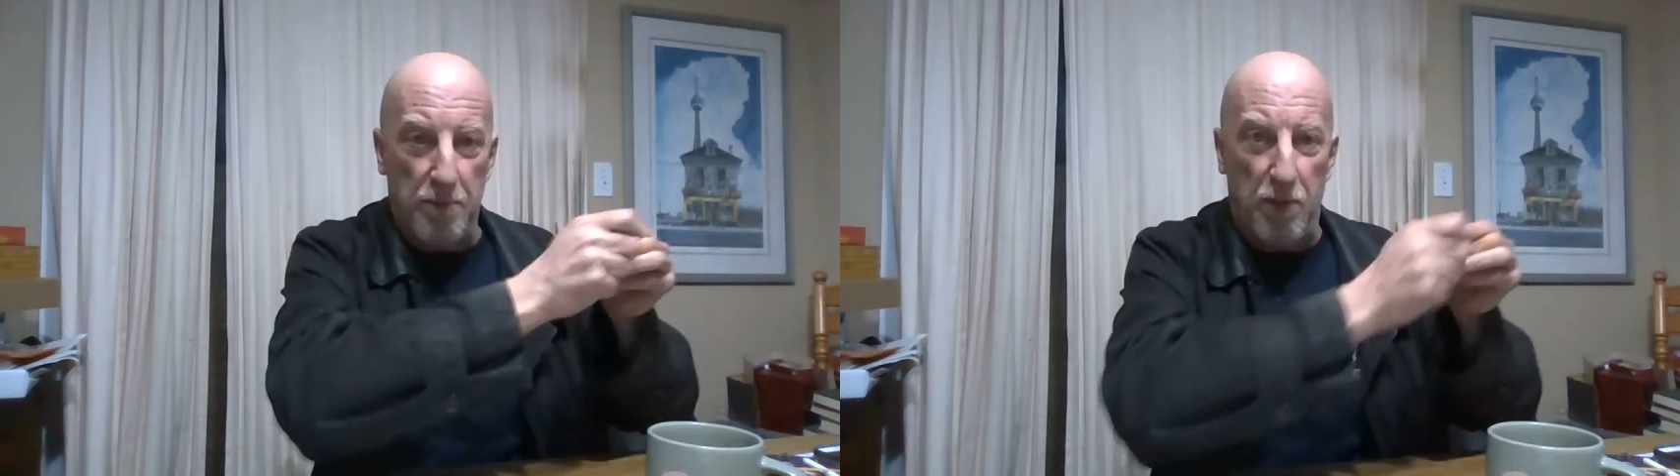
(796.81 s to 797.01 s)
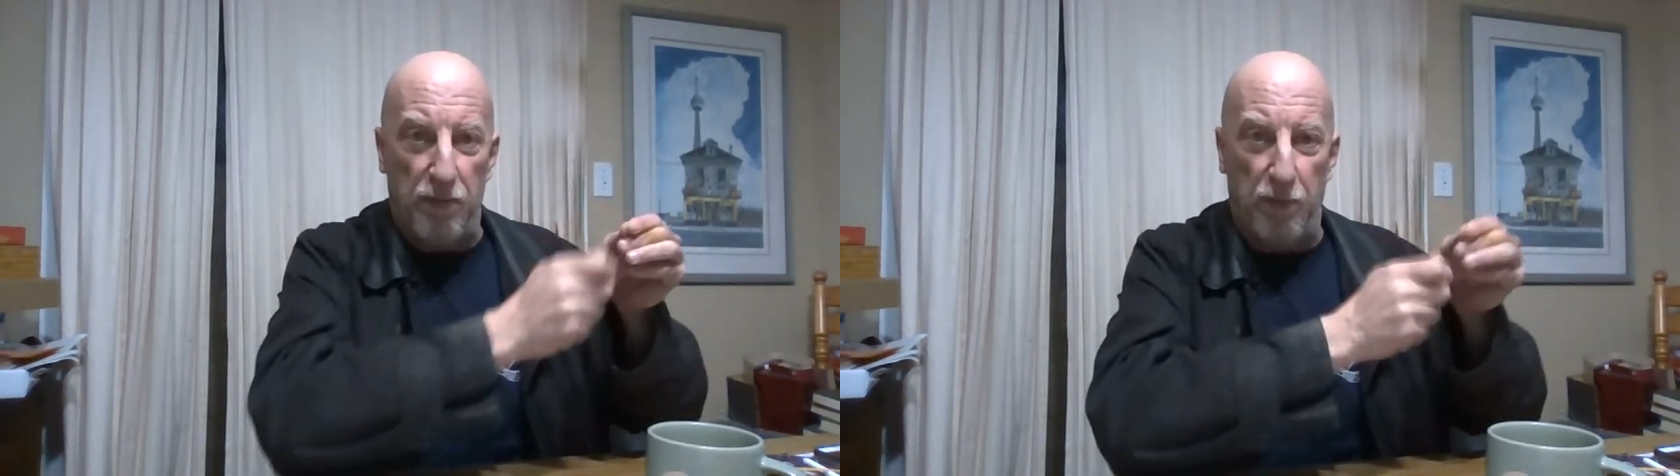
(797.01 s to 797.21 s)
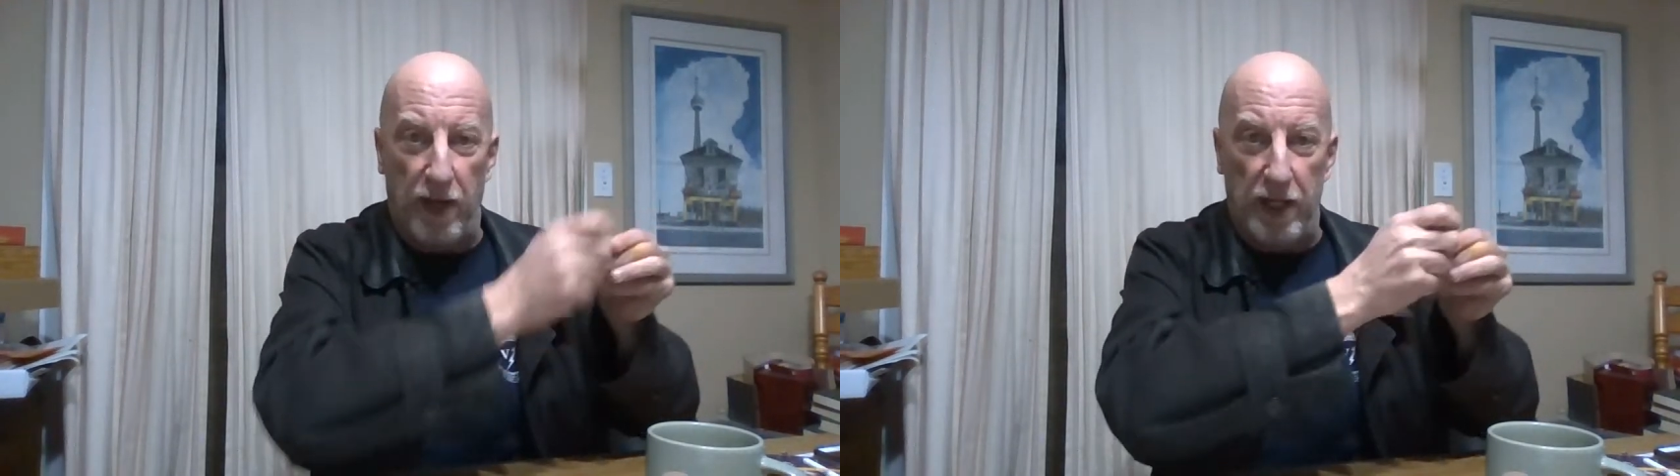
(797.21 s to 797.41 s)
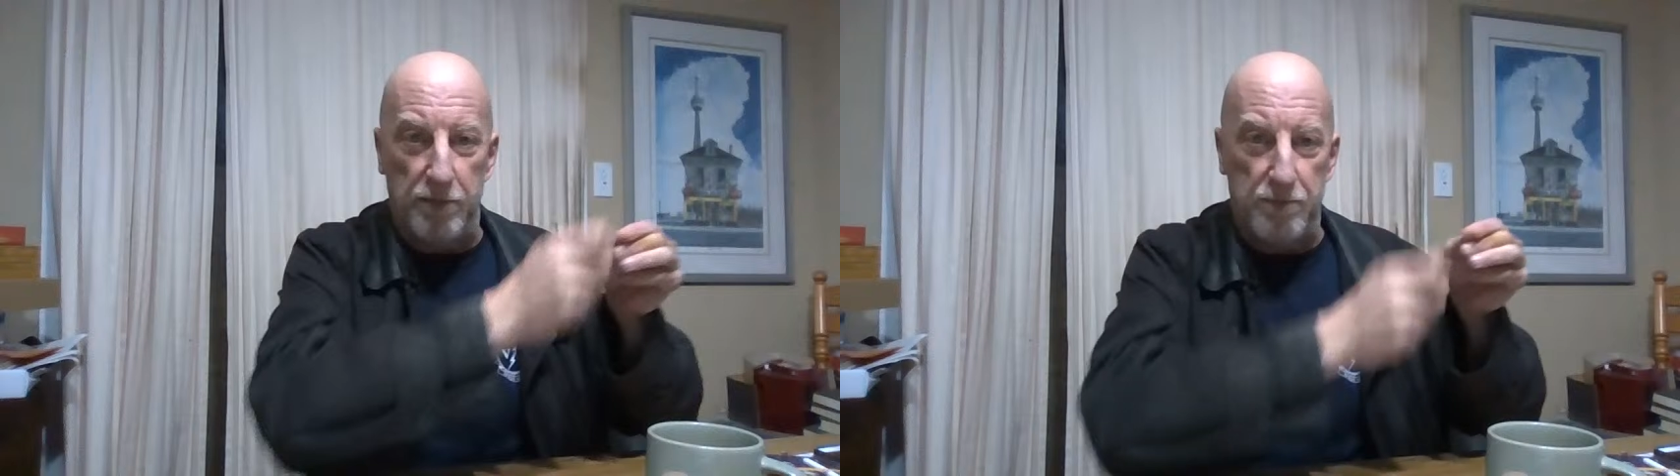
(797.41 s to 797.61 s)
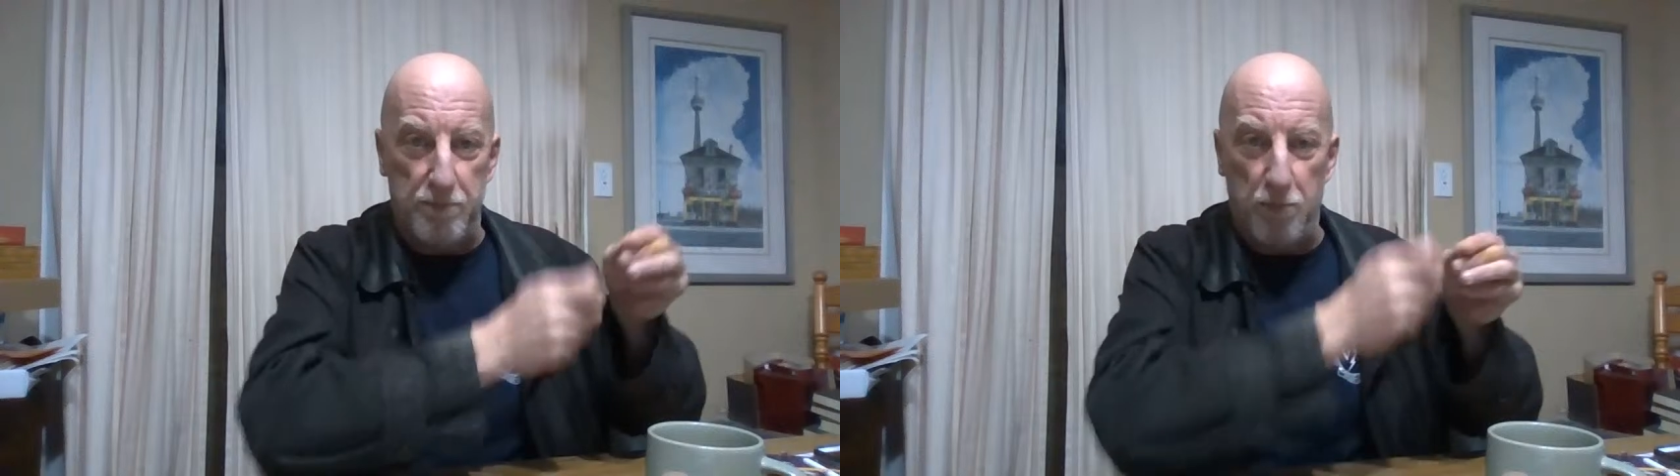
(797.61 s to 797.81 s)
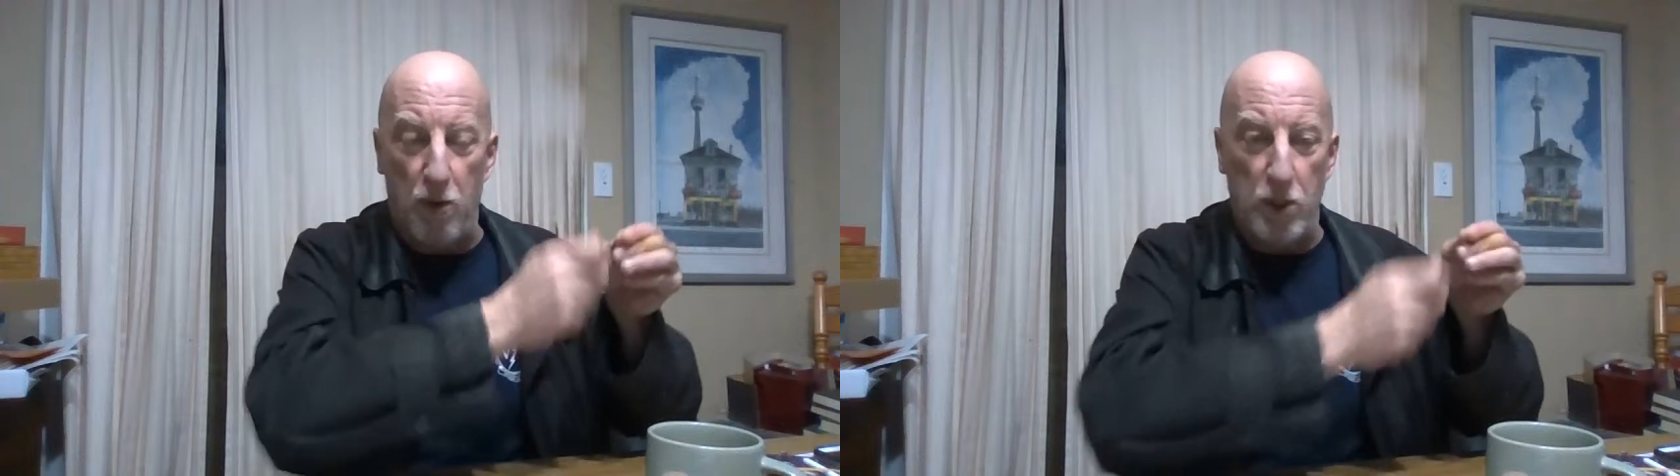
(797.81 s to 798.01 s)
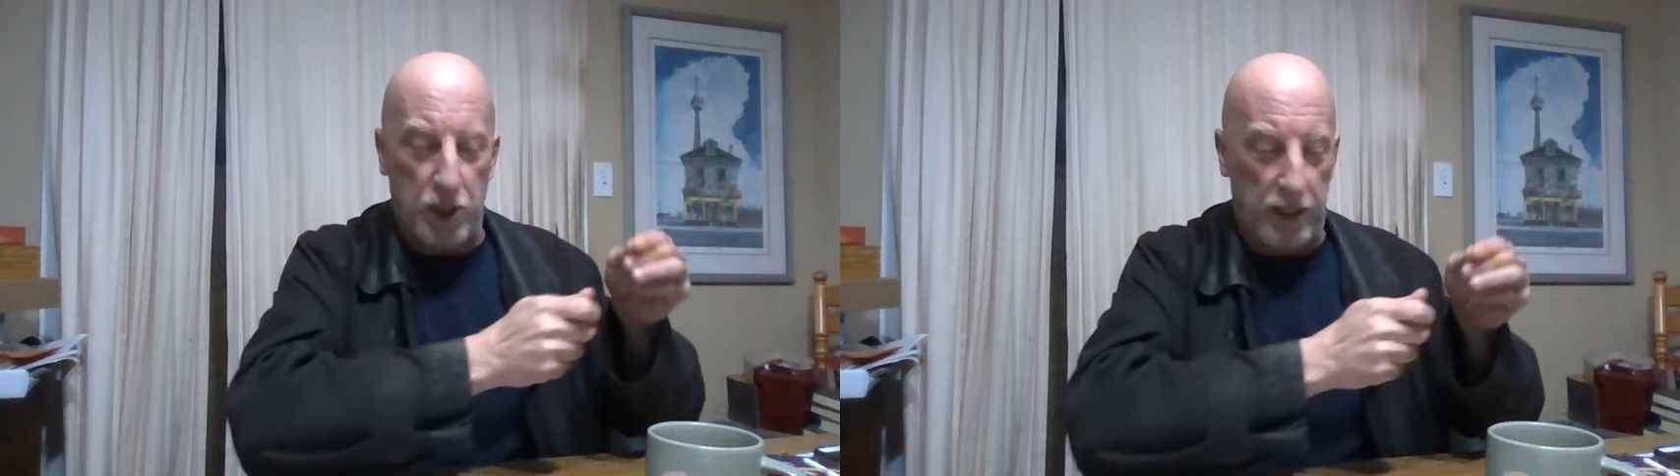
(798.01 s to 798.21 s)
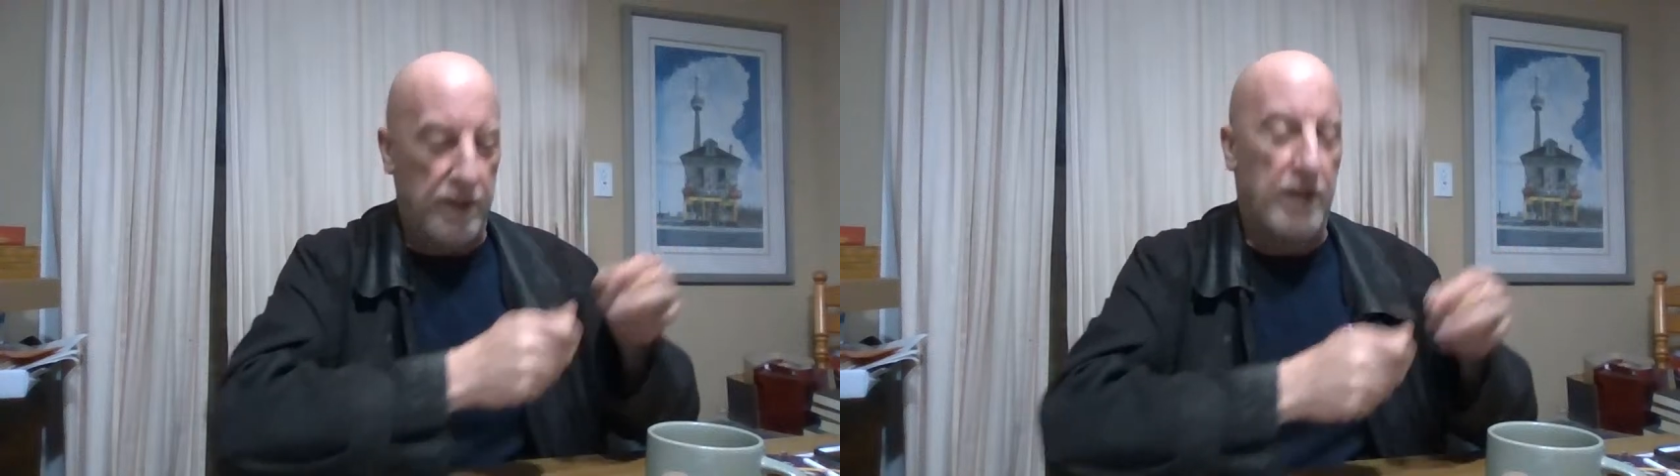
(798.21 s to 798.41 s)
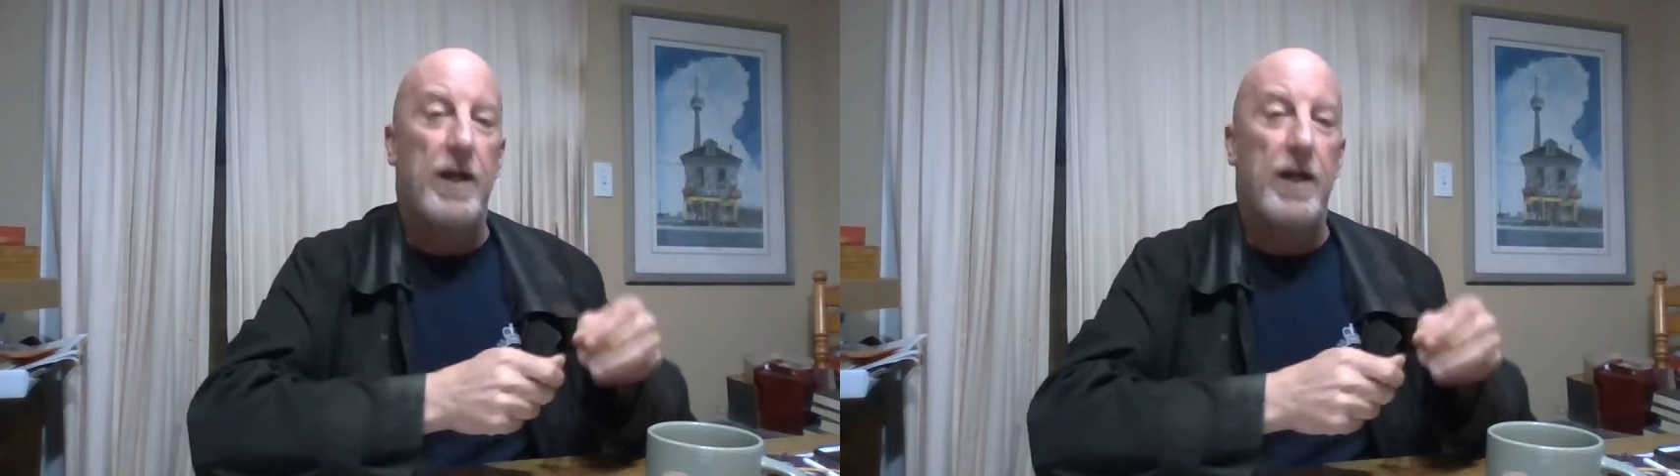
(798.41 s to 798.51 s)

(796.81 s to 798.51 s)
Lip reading: perforated portion.